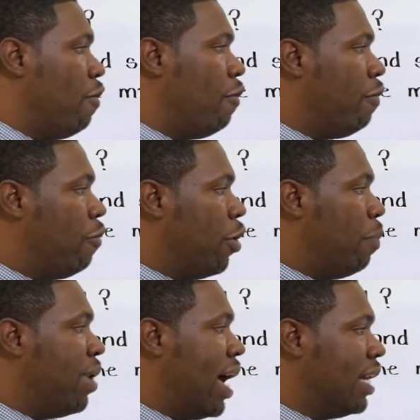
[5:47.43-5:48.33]
For the
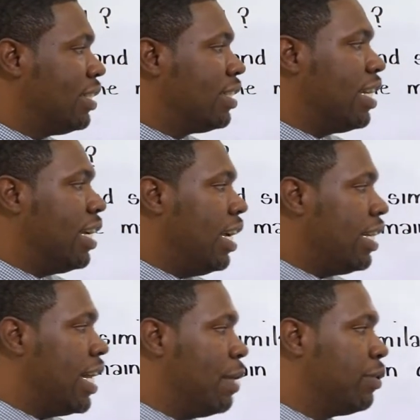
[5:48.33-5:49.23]
plant, it
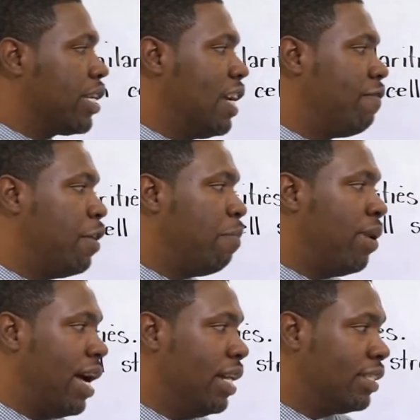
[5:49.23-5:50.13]
helps to give
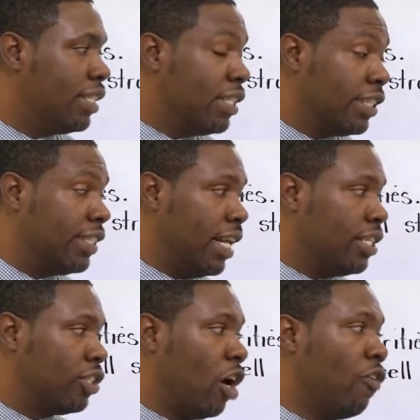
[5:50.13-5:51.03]
the
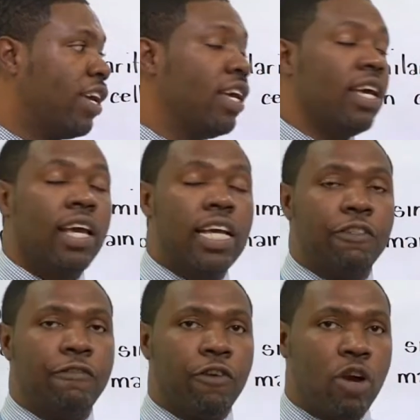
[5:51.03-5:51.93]
cell, its
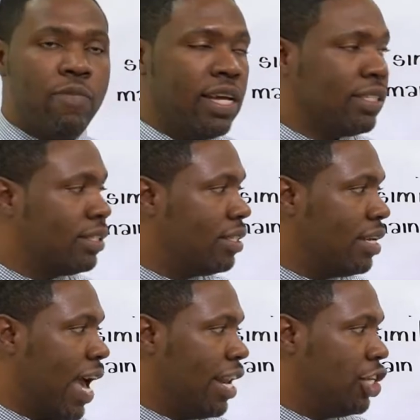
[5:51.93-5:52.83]
firmness
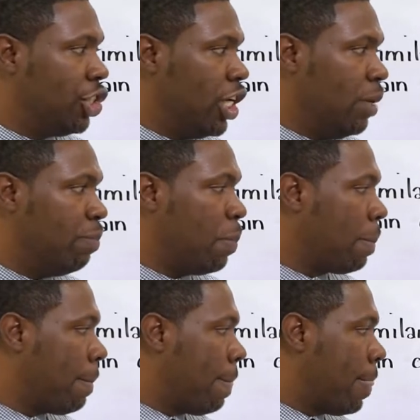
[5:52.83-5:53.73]
and its shape.
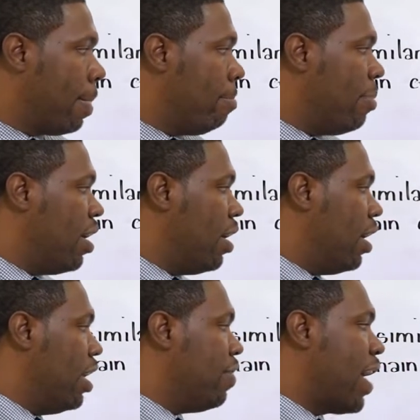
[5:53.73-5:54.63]

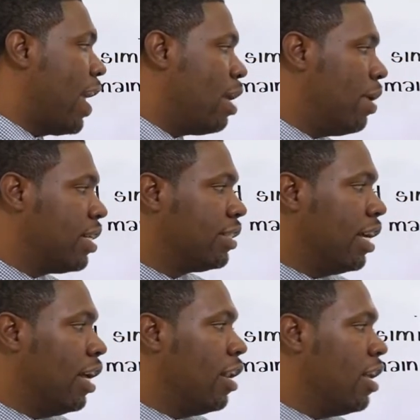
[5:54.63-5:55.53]
In the animal
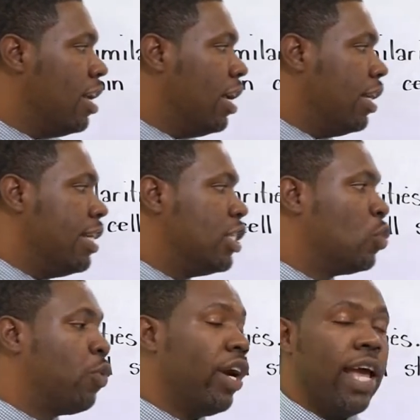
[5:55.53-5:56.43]
cell, this is
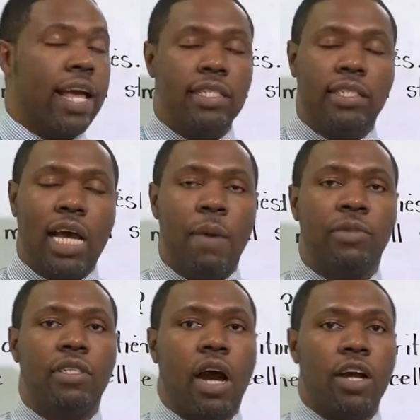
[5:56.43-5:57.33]
where
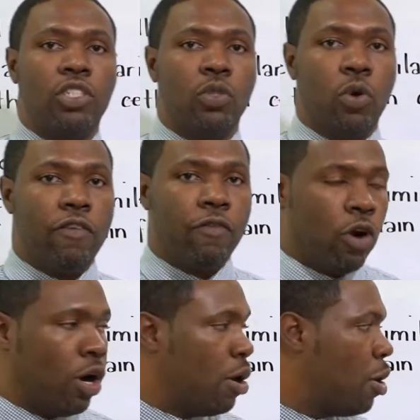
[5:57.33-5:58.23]
enzymes are stored
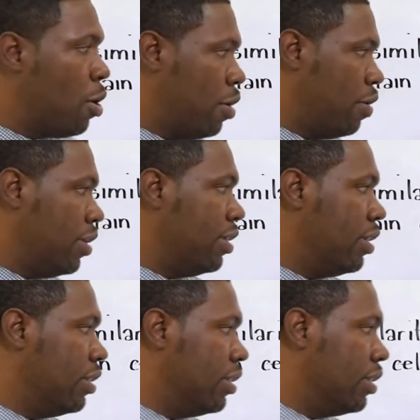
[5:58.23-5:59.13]
for
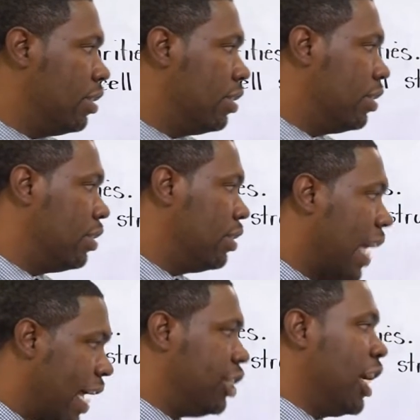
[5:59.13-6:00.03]

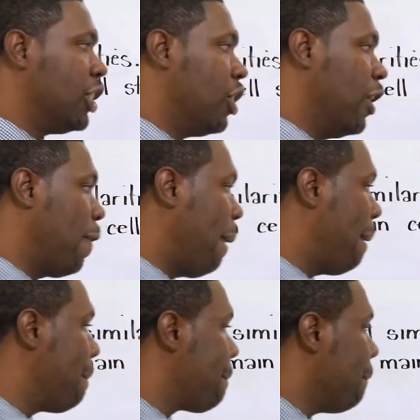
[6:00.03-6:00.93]
digestion.
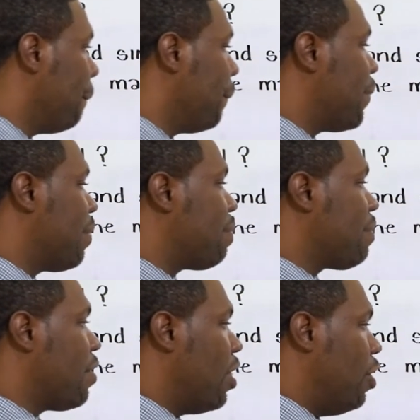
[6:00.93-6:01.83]

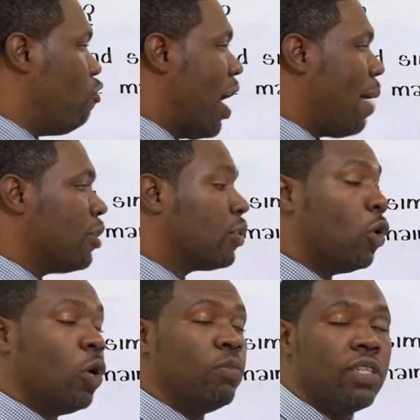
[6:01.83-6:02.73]
The
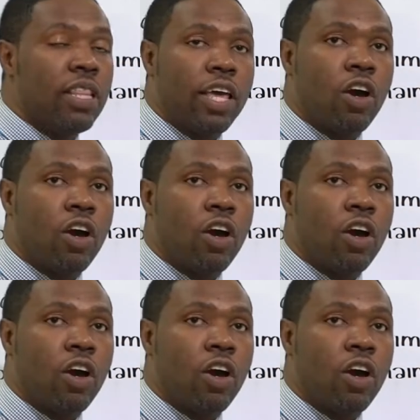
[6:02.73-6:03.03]
ribosomes, they